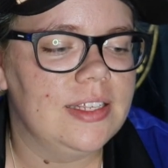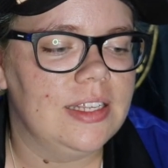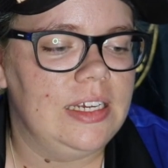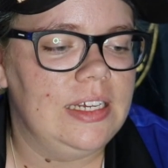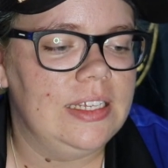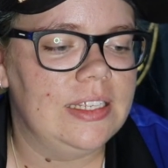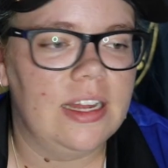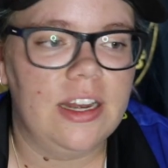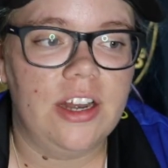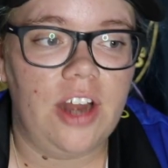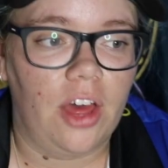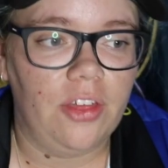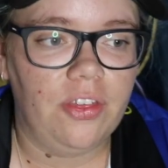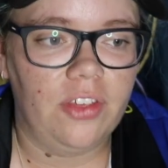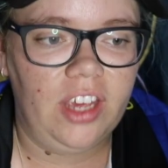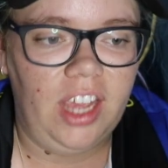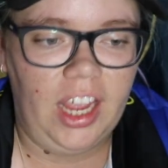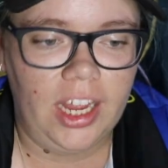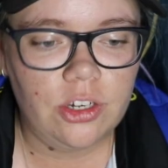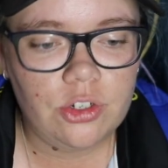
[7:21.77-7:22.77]
These are
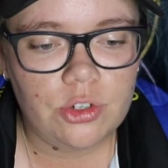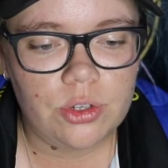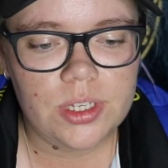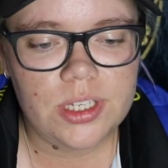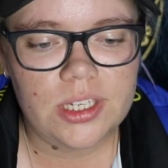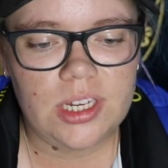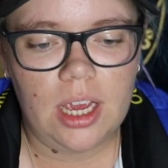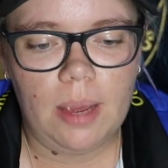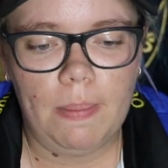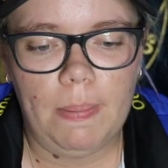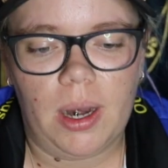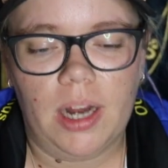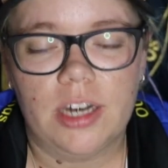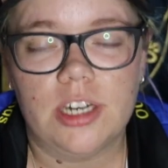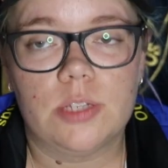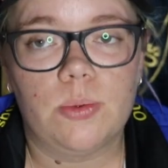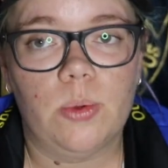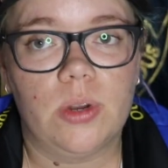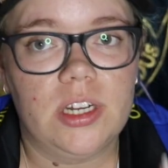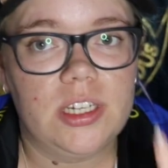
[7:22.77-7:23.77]
nothing interesting, but I
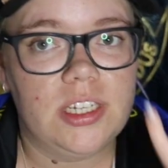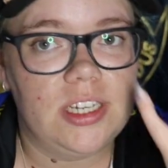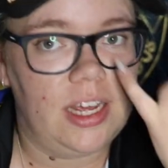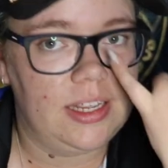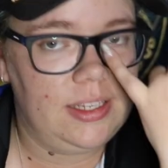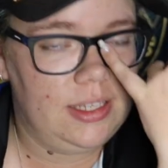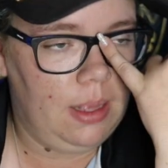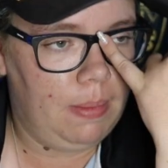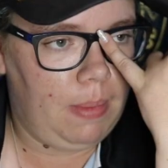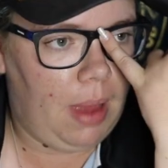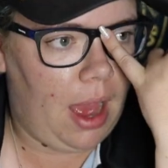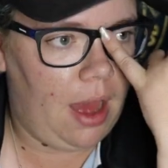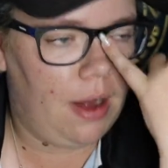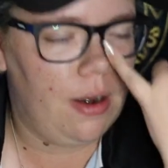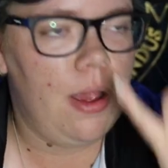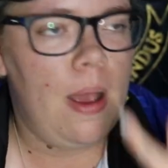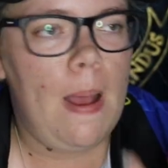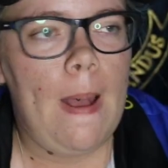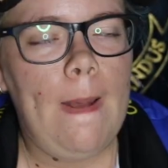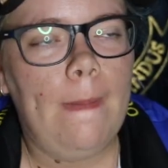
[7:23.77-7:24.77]
just wanted to test them out
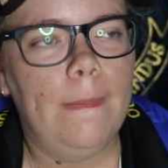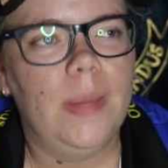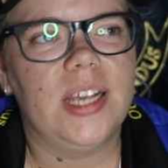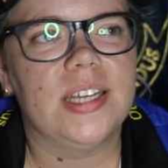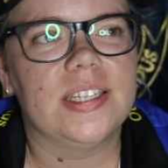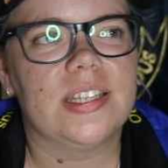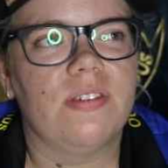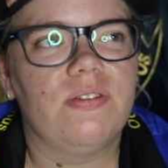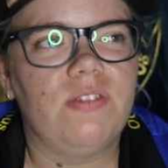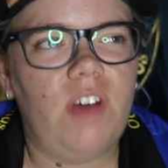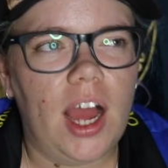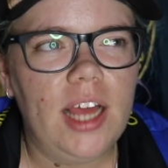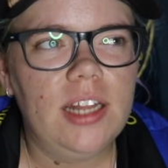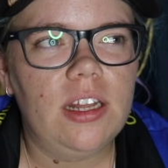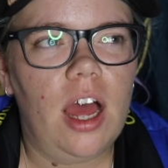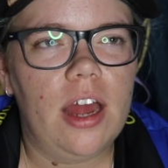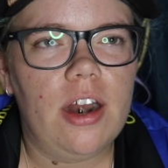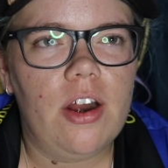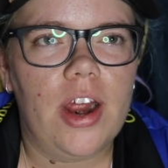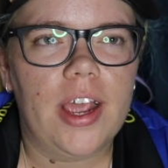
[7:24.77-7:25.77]
because the
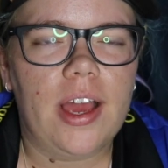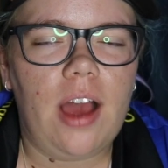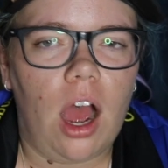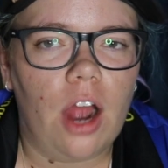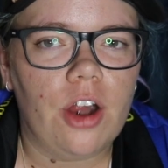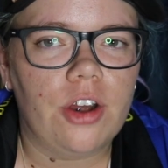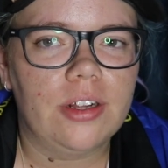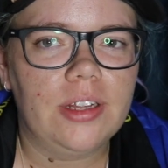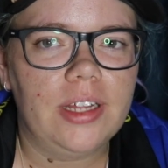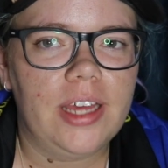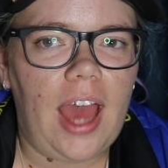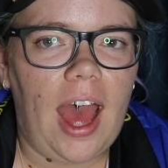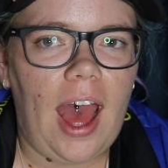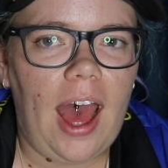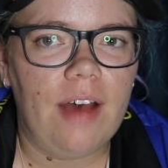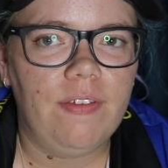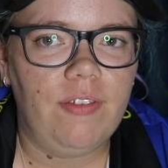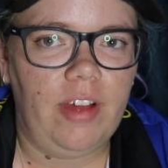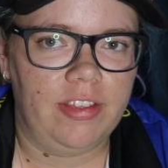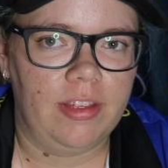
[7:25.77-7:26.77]
Fineliner I currently
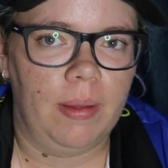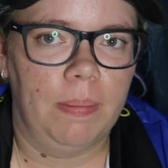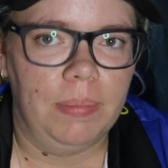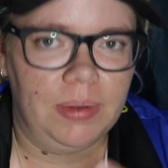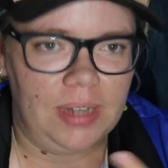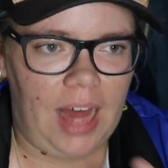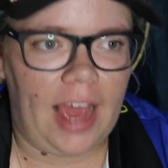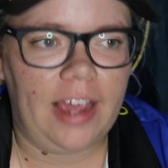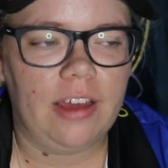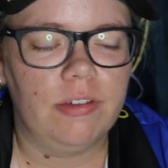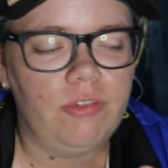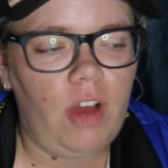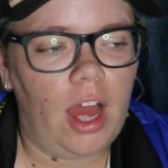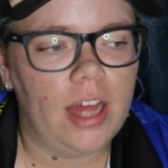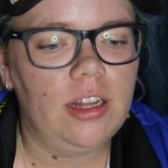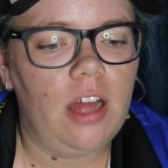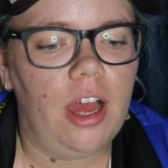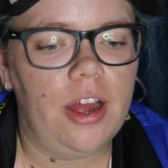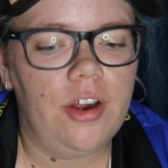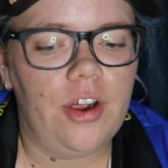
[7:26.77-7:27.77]
have, like the black
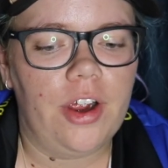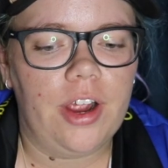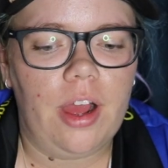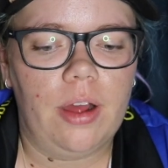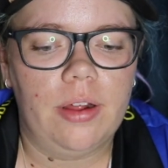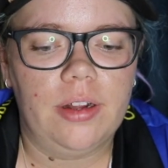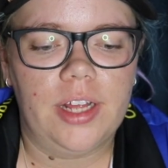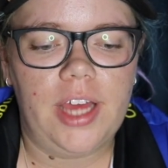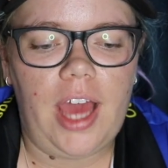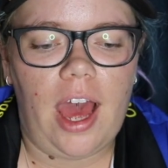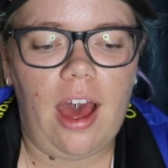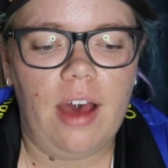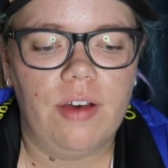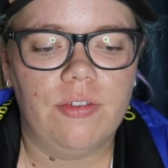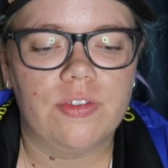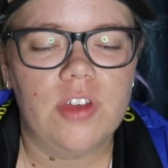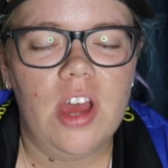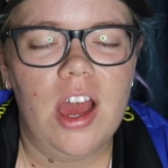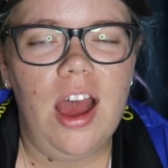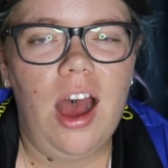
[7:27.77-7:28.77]
Fineliner I currently
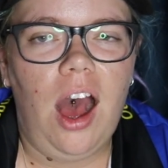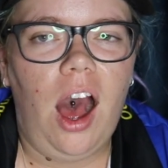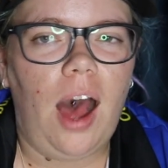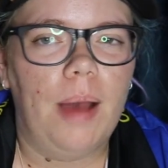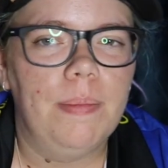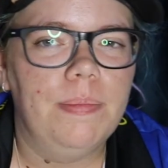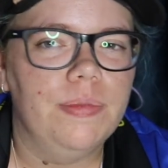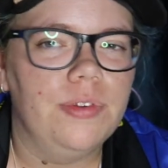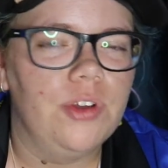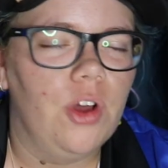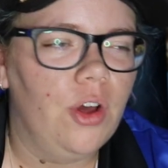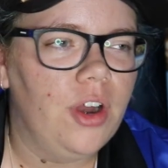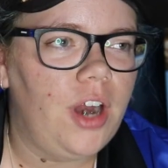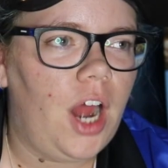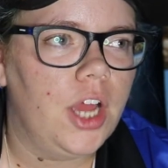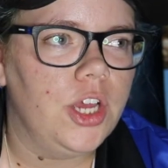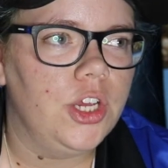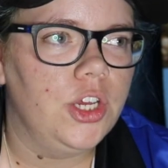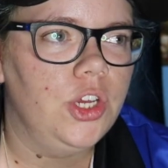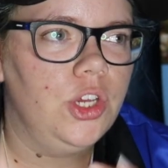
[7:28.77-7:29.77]
have, I'm not
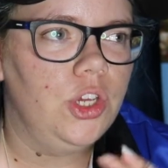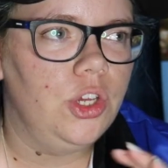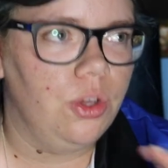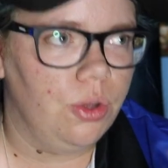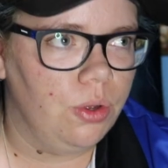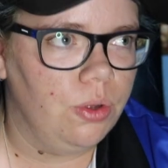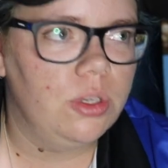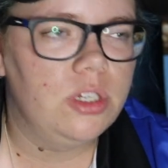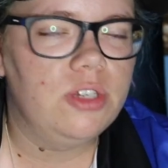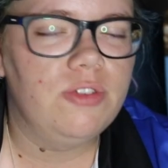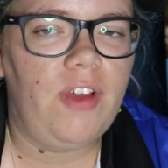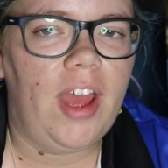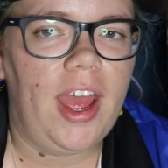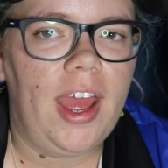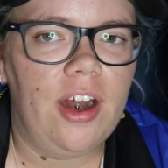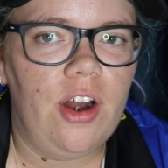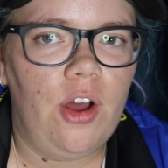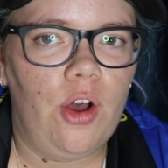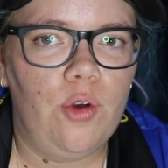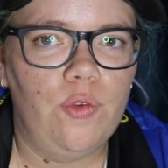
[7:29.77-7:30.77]
a huge
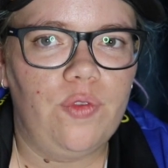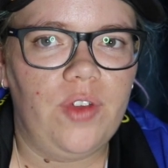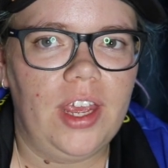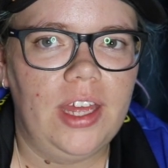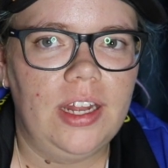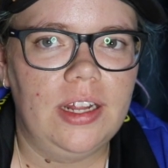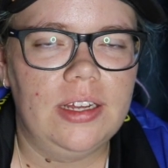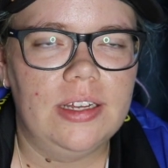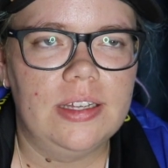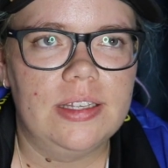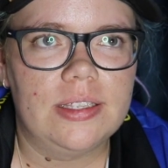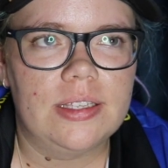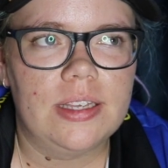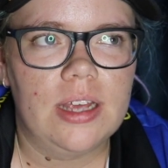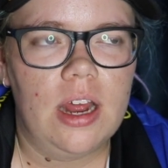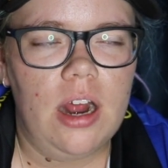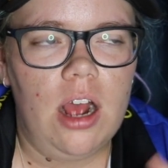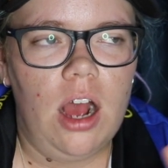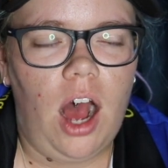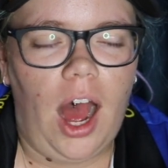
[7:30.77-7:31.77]
fan of.
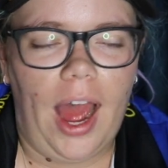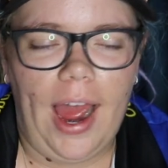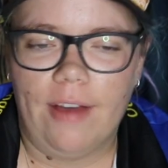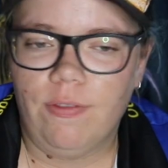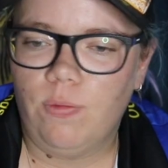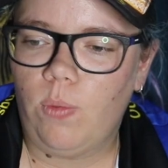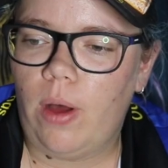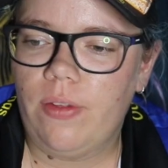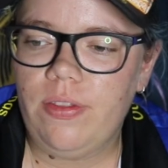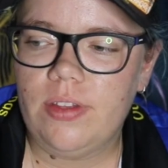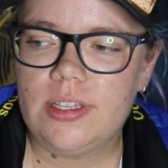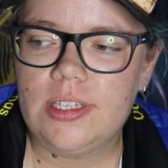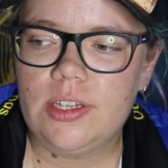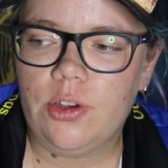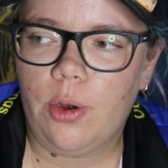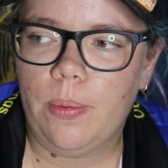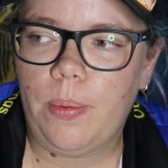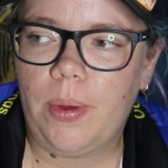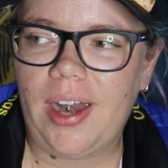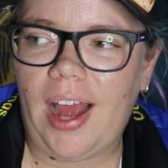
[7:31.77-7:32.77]
I have one that's
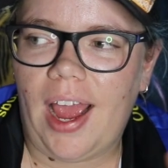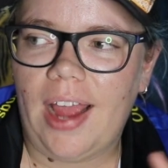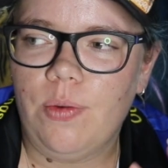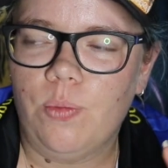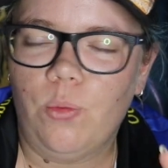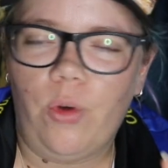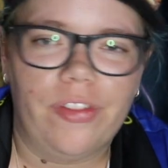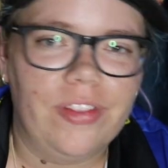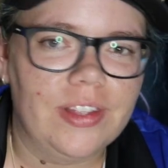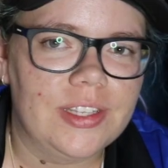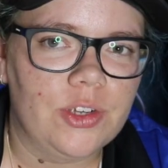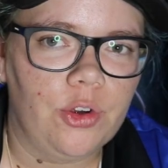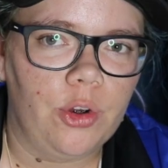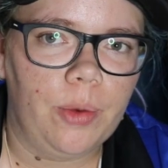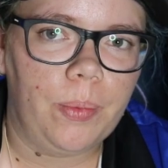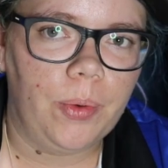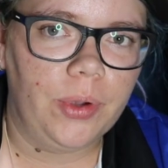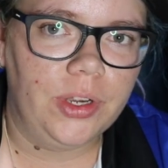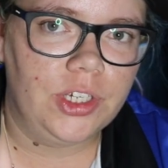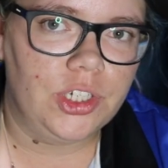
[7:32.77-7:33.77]
0.8 and one that's
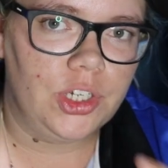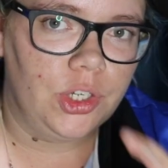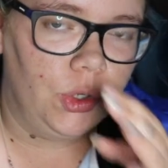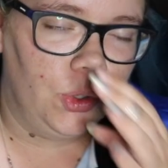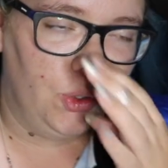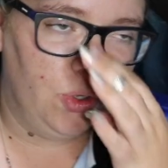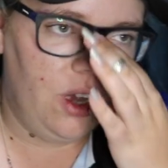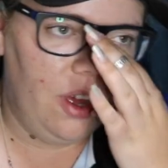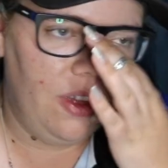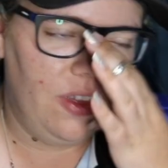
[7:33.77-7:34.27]
0.2.